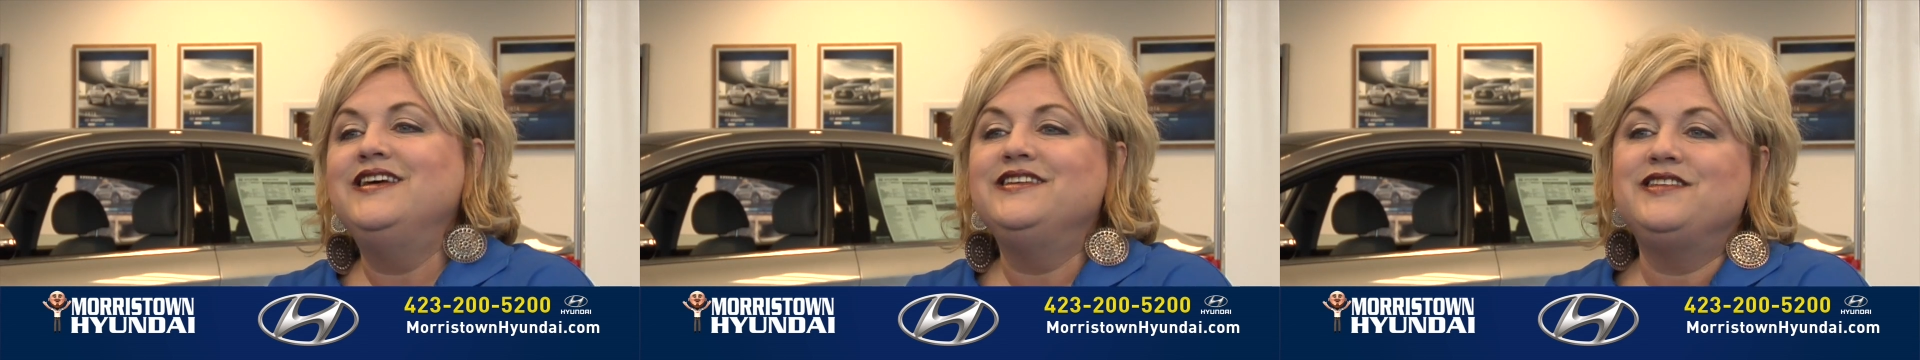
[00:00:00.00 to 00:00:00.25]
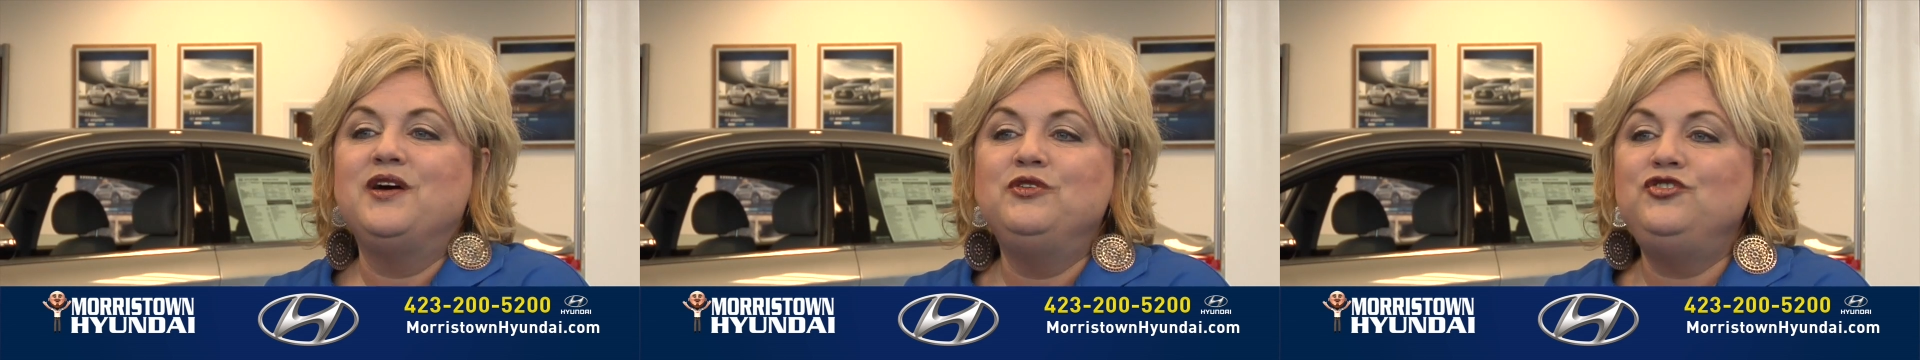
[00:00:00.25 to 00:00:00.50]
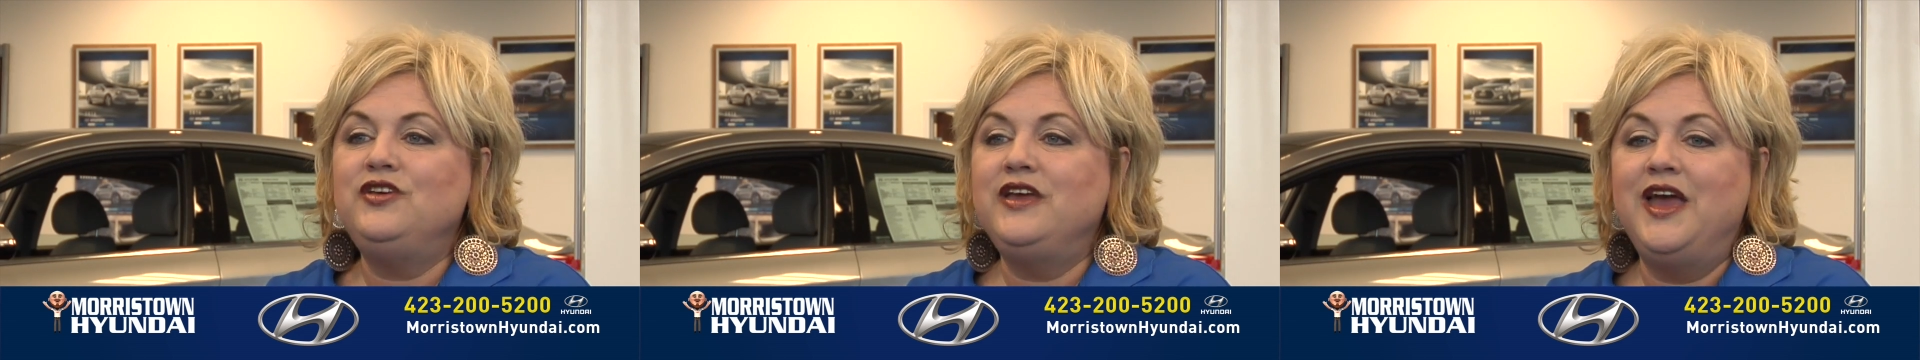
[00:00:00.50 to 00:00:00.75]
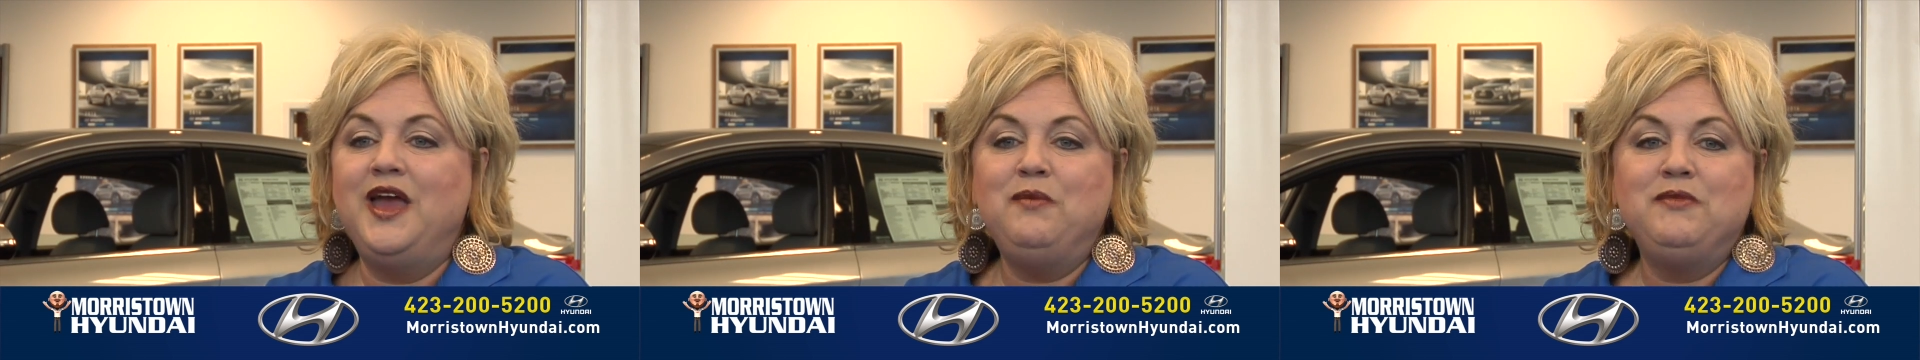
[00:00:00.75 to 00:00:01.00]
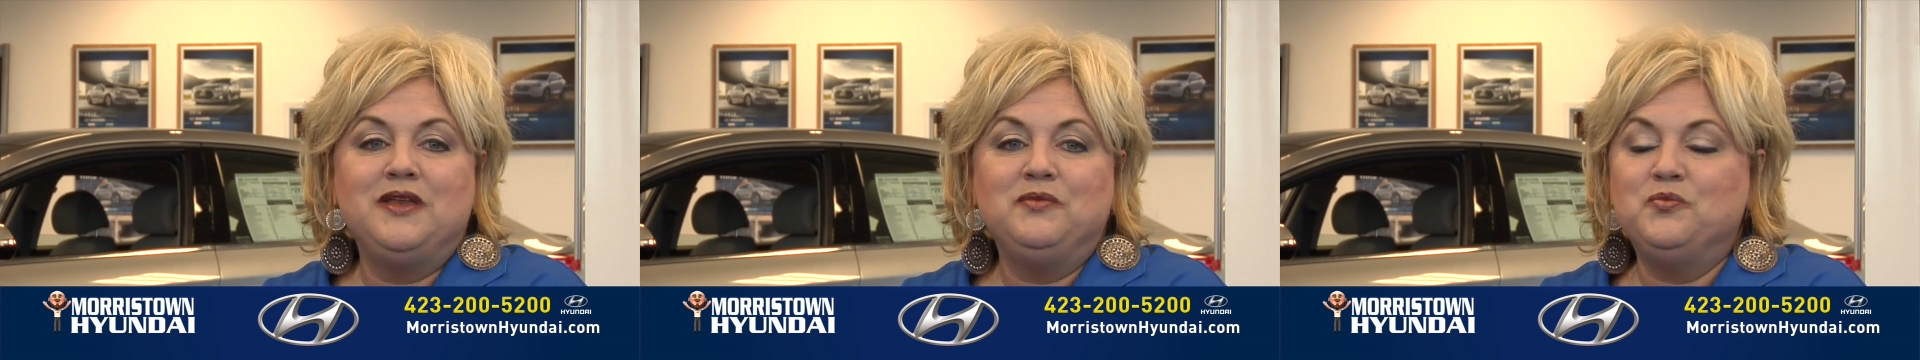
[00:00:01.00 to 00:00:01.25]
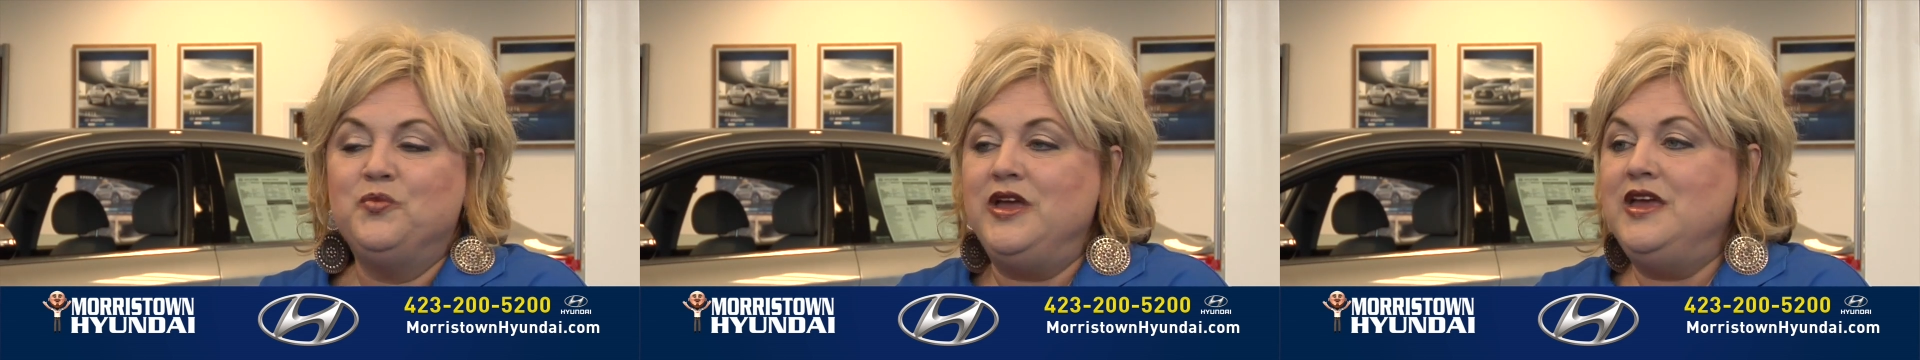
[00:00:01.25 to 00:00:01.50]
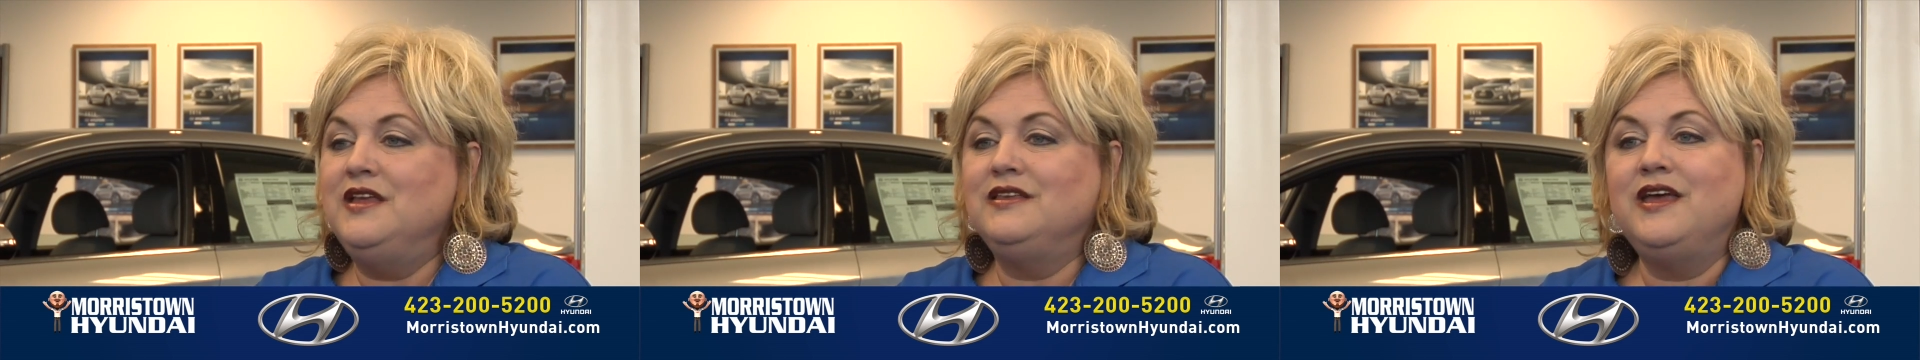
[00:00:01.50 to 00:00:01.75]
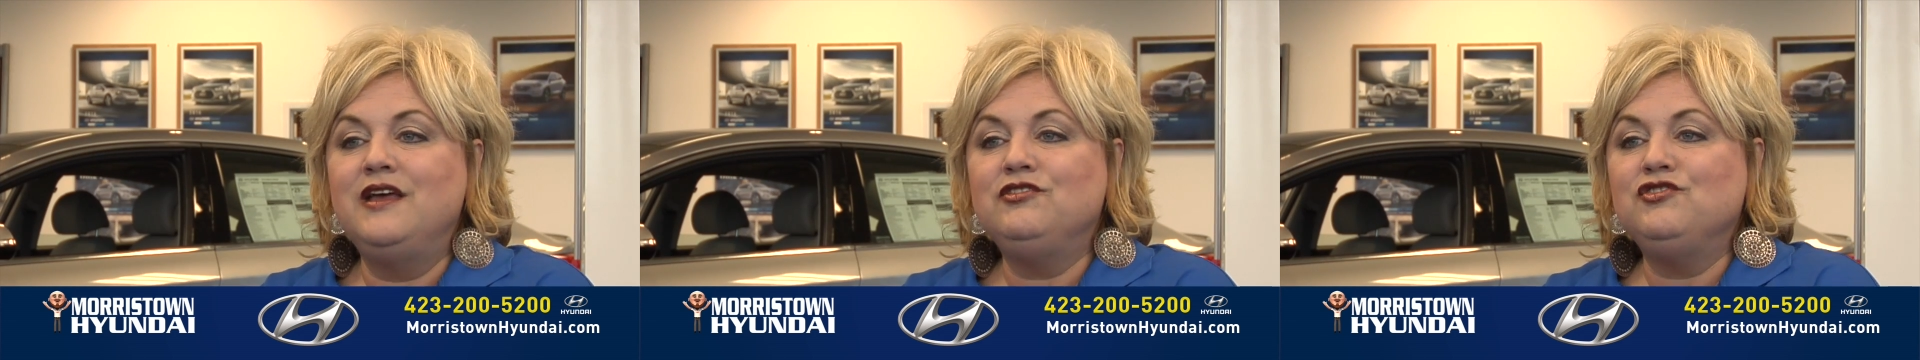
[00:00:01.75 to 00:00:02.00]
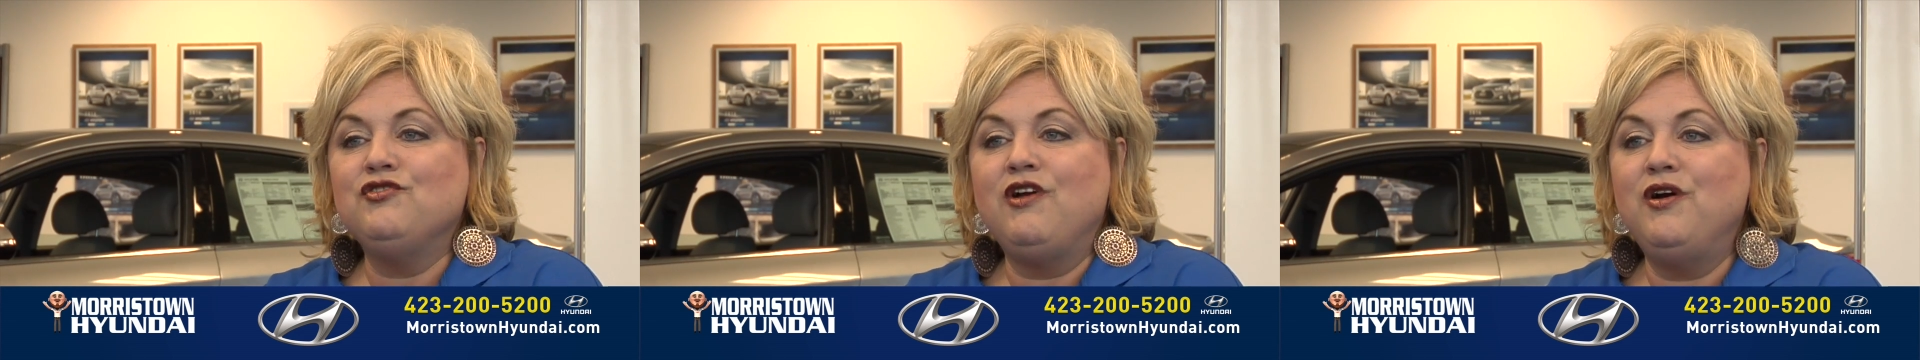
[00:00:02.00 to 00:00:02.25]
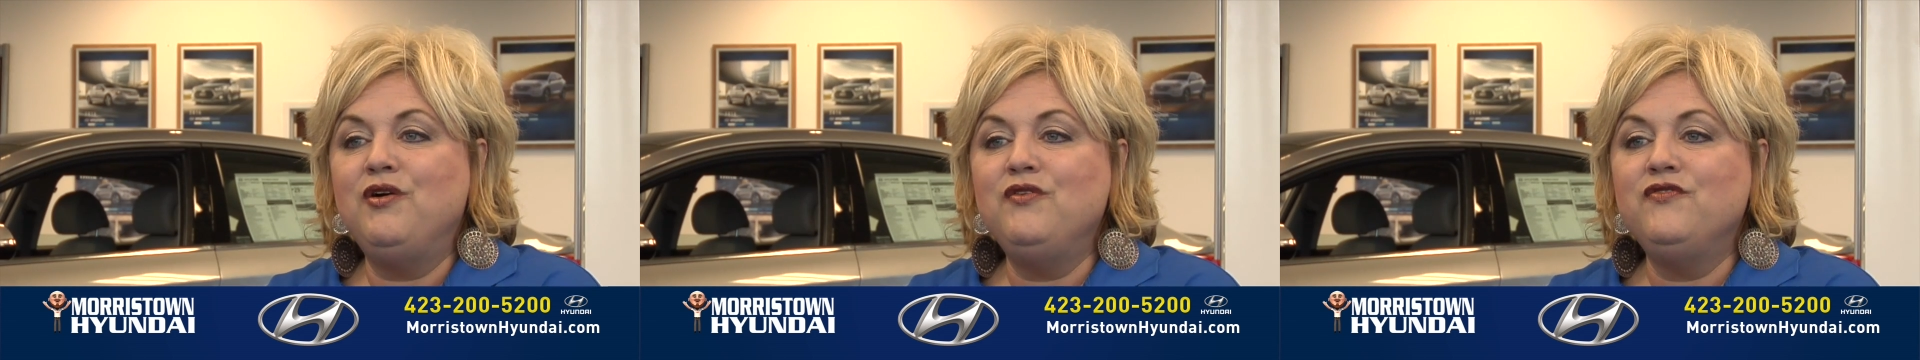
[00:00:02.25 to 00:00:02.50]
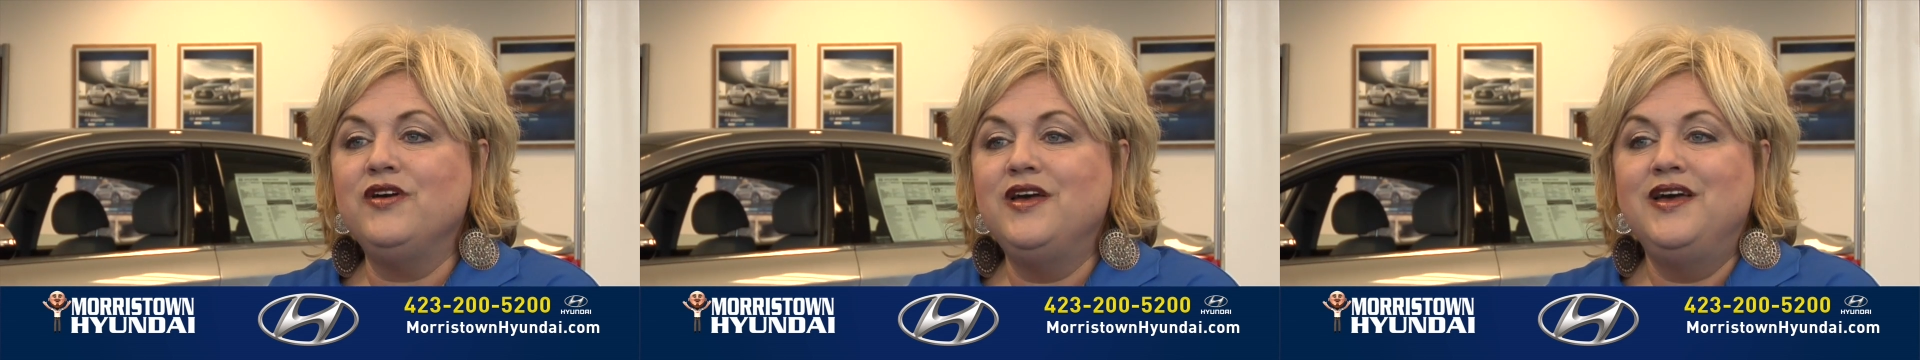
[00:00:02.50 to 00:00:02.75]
So she came and we test drove